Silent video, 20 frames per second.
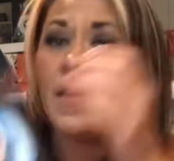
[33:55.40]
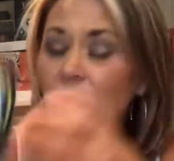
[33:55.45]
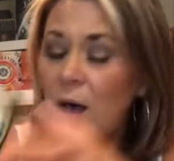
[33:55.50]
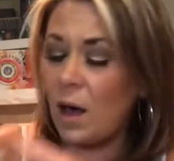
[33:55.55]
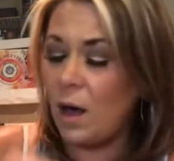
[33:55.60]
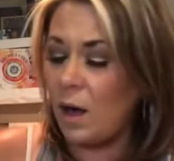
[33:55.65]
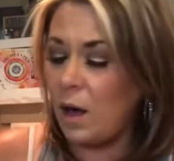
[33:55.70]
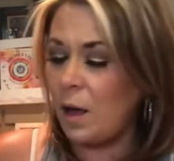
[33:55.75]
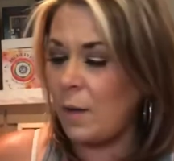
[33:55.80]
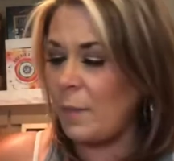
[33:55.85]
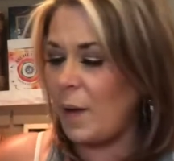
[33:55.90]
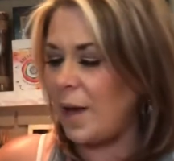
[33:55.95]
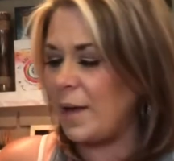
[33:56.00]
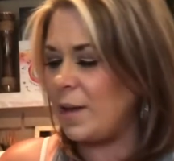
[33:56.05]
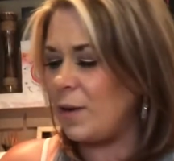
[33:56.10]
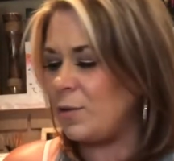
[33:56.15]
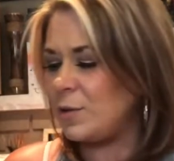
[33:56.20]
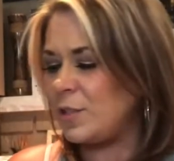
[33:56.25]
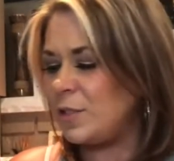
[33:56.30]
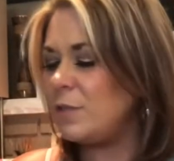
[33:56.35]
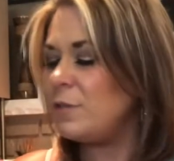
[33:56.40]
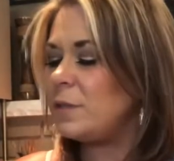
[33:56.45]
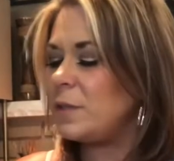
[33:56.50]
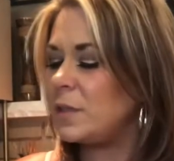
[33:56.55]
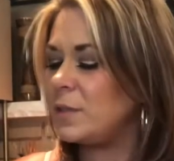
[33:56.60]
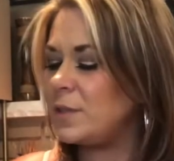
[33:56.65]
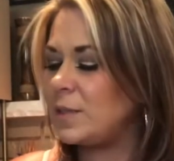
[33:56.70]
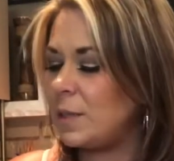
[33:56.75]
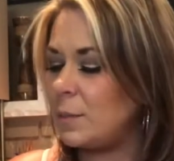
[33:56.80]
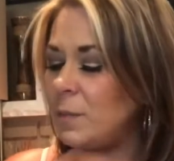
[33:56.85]
I also
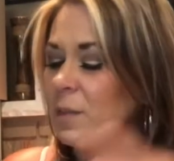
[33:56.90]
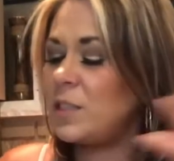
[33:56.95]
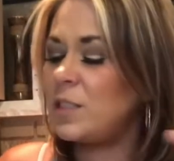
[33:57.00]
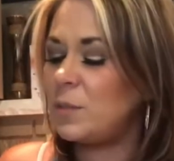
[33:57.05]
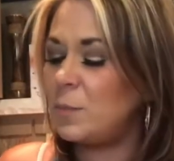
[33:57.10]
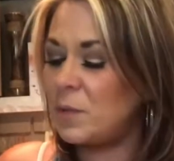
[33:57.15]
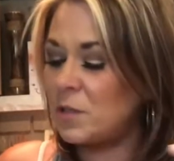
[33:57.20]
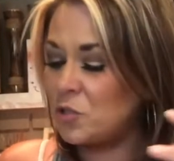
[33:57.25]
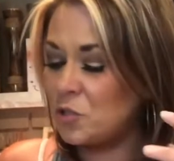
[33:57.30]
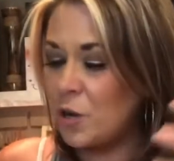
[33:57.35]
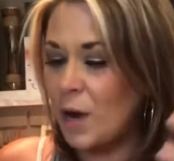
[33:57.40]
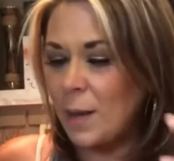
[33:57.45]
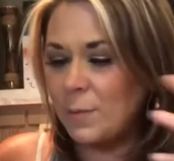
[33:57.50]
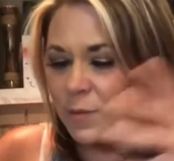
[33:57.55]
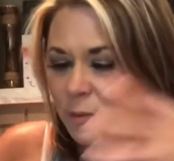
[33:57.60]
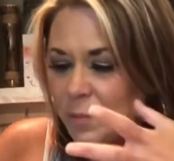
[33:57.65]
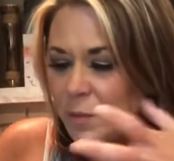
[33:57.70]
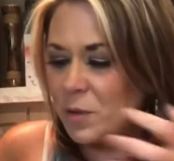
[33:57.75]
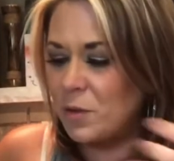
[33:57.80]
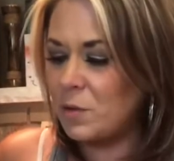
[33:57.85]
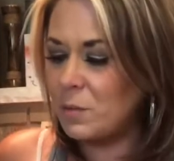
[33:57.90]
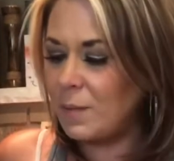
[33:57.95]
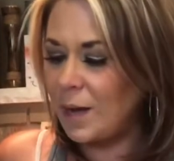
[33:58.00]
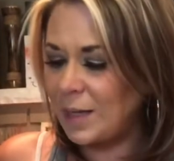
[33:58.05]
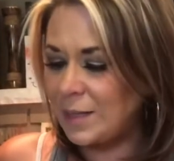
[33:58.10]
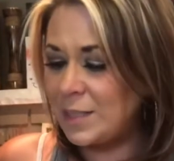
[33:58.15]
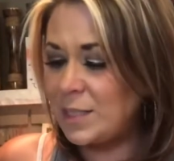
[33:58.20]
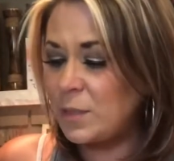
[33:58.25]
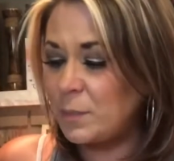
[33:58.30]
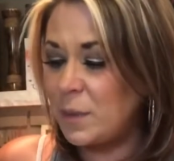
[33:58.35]
feel somebody's been trapped up in their
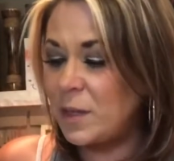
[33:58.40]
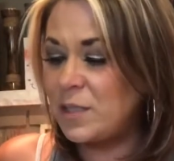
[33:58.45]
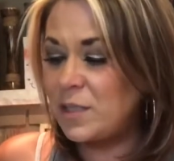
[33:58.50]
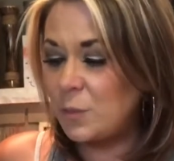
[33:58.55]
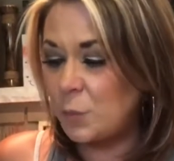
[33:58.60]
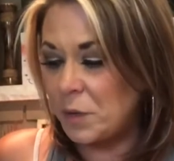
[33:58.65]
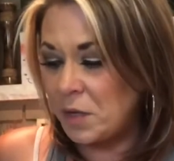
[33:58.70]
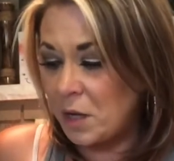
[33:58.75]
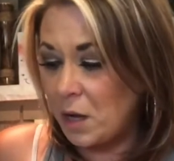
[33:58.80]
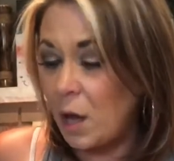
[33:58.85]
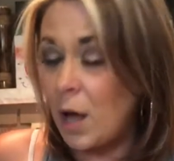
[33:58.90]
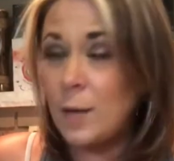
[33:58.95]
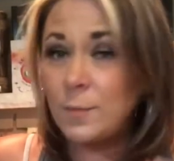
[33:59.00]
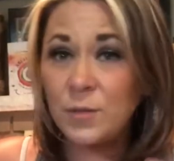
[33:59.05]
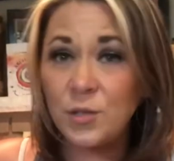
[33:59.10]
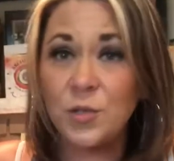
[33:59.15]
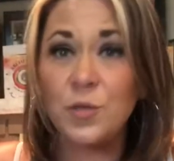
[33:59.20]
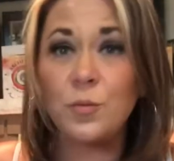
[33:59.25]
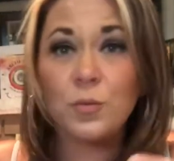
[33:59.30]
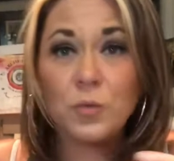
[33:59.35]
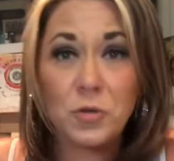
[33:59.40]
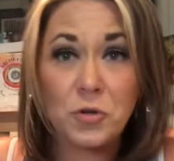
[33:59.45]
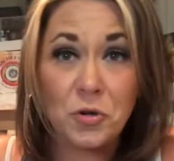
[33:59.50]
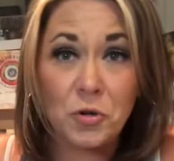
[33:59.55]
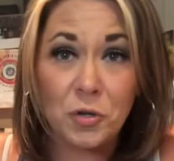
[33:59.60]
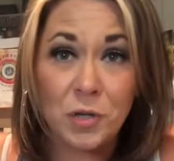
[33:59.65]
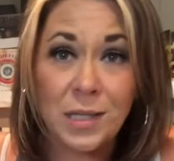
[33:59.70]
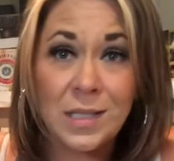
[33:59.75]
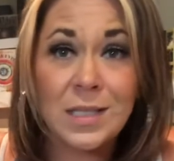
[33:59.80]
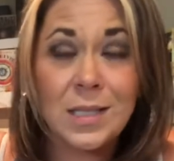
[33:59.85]
mind space when it comes to
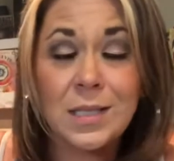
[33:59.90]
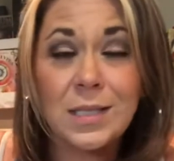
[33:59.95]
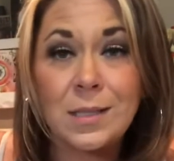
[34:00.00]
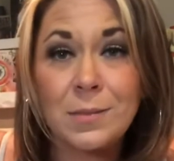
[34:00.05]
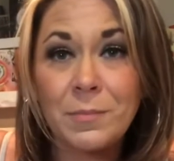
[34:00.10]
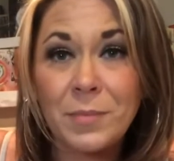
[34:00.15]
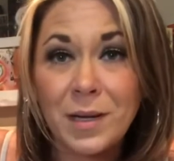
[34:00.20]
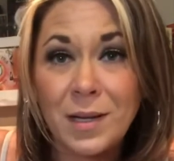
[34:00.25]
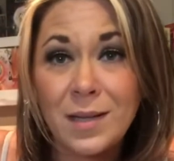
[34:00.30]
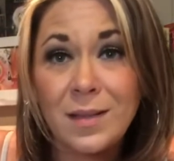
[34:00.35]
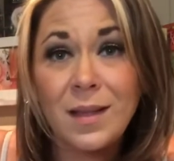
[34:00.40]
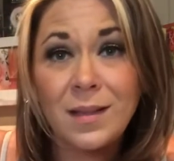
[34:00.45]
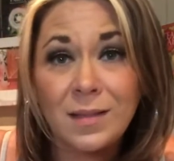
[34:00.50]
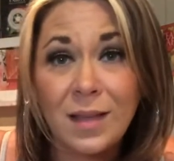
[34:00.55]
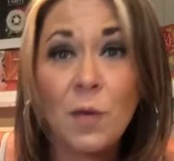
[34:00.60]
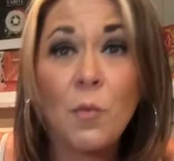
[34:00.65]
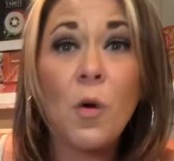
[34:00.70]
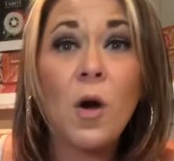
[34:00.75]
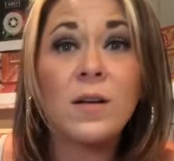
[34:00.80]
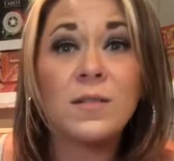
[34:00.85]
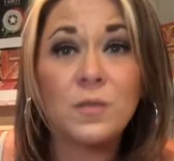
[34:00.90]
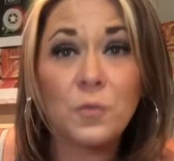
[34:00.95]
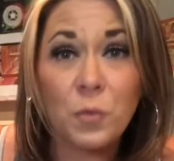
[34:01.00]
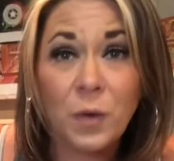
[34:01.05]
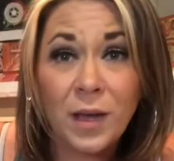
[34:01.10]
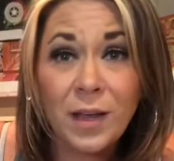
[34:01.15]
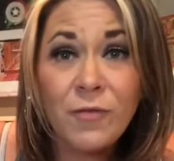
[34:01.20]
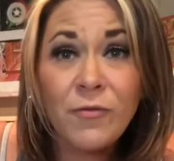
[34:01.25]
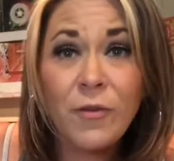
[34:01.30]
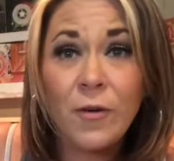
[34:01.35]
returning to somebody that they walked
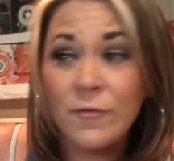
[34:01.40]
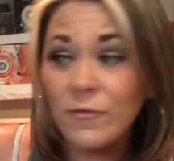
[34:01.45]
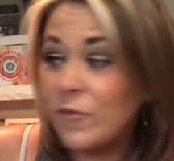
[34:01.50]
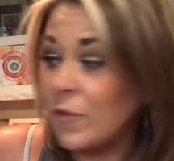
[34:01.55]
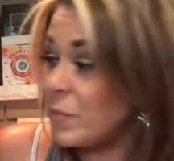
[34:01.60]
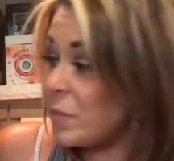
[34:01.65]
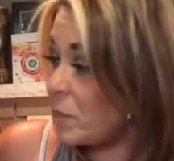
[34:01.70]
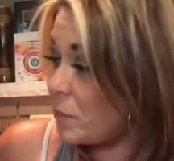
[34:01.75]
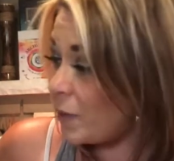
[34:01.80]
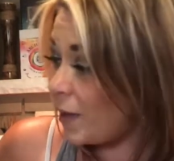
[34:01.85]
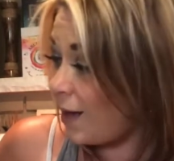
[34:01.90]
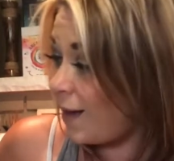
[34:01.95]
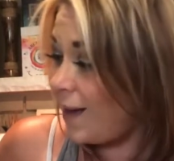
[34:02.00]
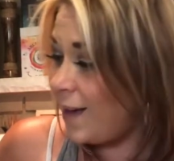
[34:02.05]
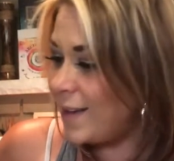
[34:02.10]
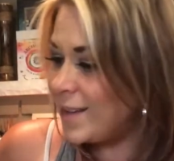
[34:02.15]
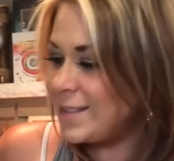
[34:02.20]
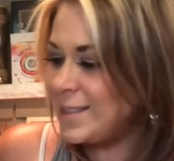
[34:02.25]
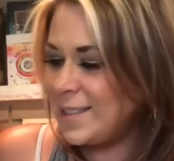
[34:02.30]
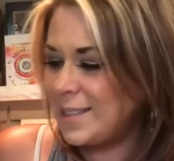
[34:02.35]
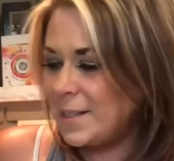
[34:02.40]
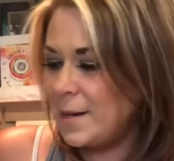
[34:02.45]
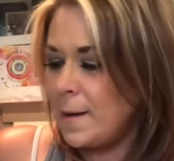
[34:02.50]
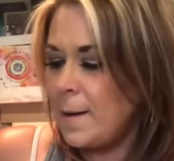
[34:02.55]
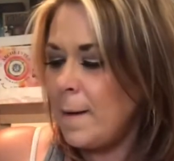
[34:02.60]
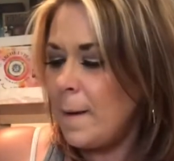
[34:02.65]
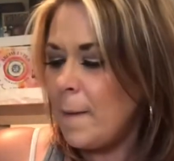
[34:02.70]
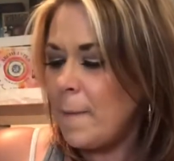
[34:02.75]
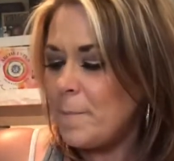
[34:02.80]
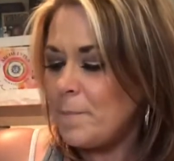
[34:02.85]
away from the past,
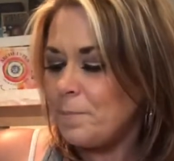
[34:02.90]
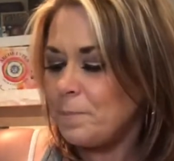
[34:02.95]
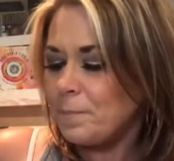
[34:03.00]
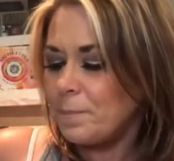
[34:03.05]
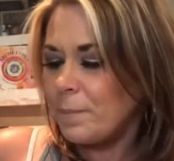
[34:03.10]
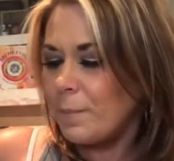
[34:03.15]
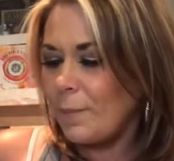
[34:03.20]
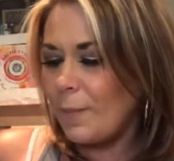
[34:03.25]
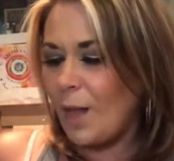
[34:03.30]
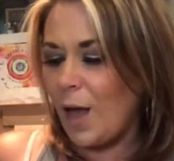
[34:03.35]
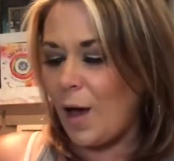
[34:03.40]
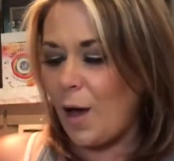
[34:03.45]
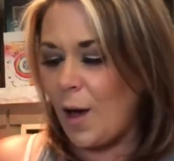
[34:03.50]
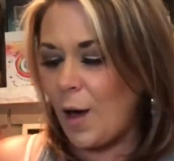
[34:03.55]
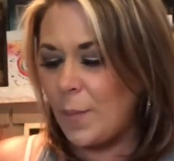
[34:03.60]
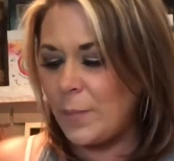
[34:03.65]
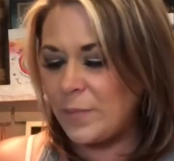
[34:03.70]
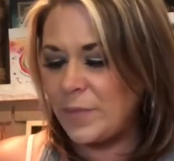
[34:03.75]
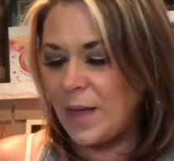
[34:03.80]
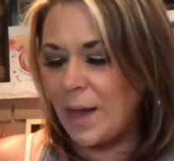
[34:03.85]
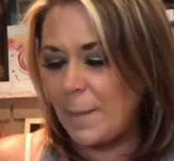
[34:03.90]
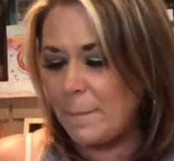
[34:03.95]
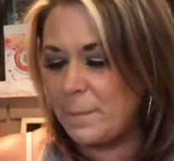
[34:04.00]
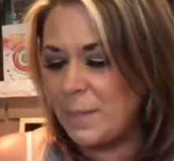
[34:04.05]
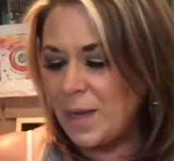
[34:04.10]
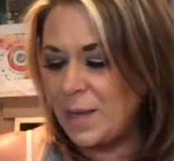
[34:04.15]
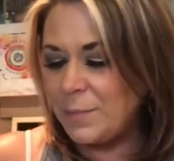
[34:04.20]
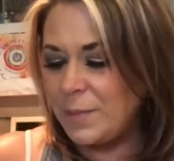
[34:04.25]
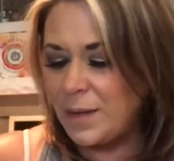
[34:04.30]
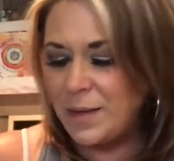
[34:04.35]
that
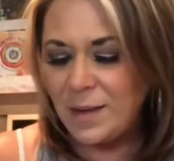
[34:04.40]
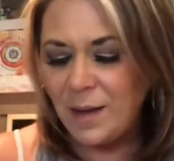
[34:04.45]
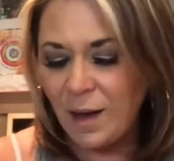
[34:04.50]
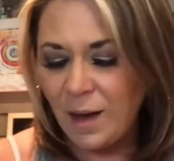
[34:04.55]
maybe